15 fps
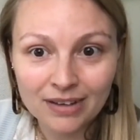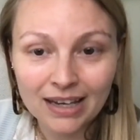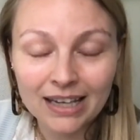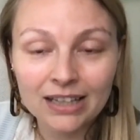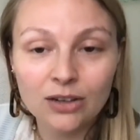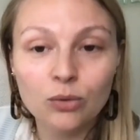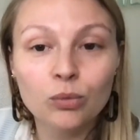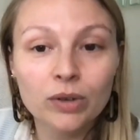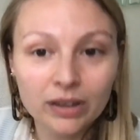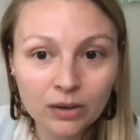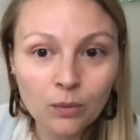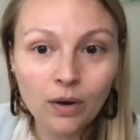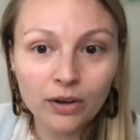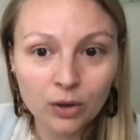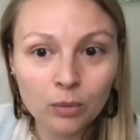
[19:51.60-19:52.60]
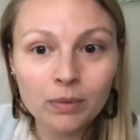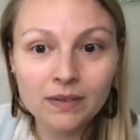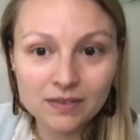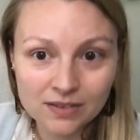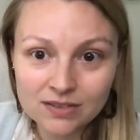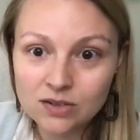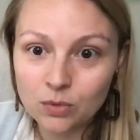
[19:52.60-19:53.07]
and you really want your
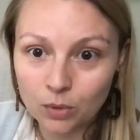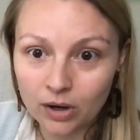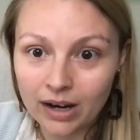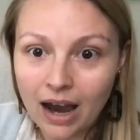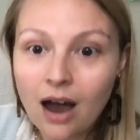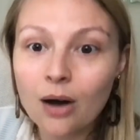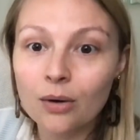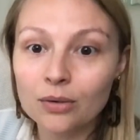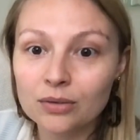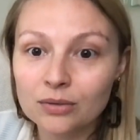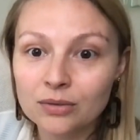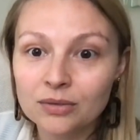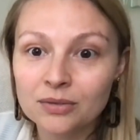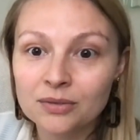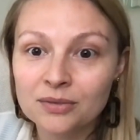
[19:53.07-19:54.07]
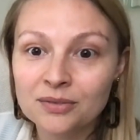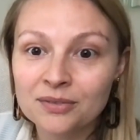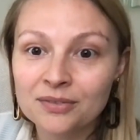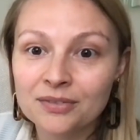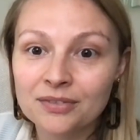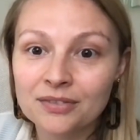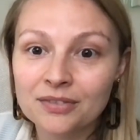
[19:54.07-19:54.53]
business to work out,
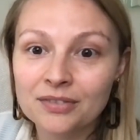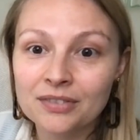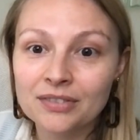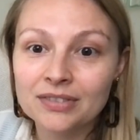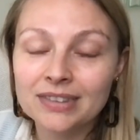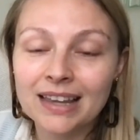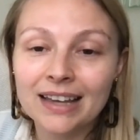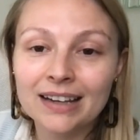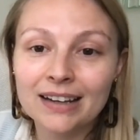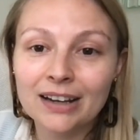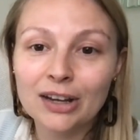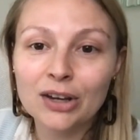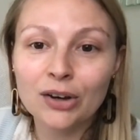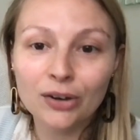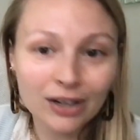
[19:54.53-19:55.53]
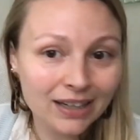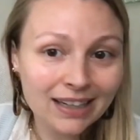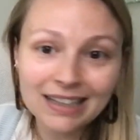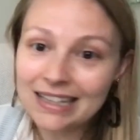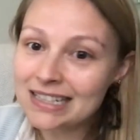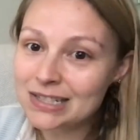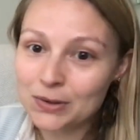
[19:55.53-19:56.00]
then you're going to
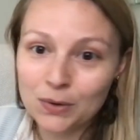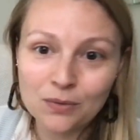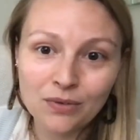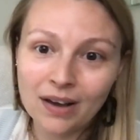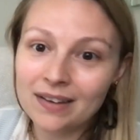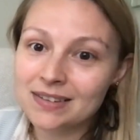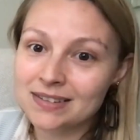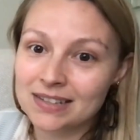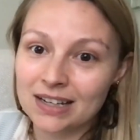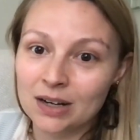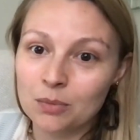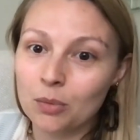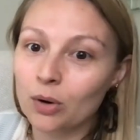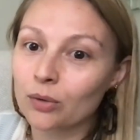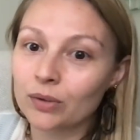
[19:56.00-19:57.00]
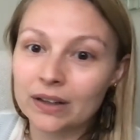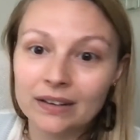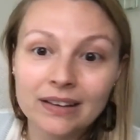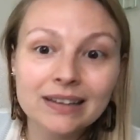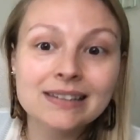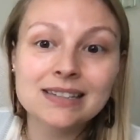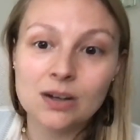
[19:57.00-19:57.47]
need to invest in a more
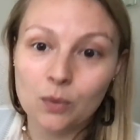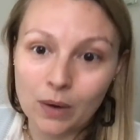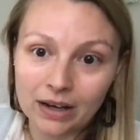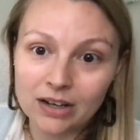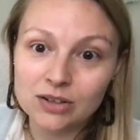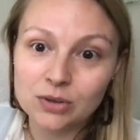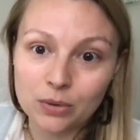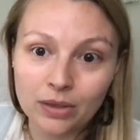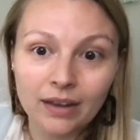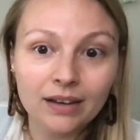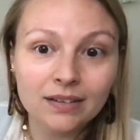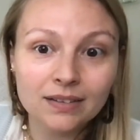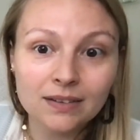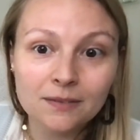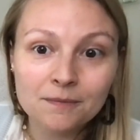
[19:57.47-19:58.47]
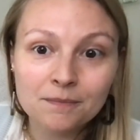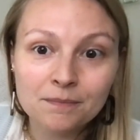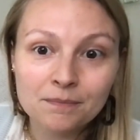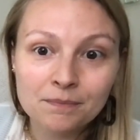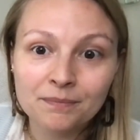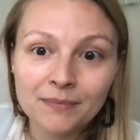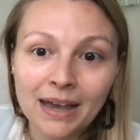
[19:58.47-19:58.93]
realistic way to do things.
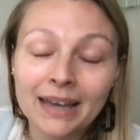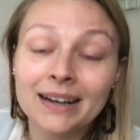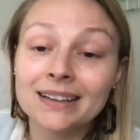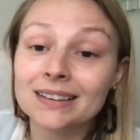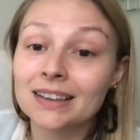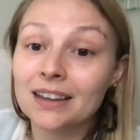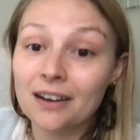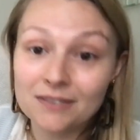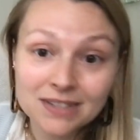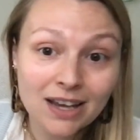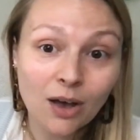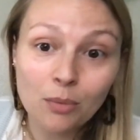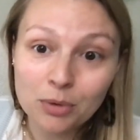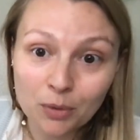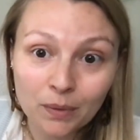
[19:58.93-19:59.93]
And I'd love to help you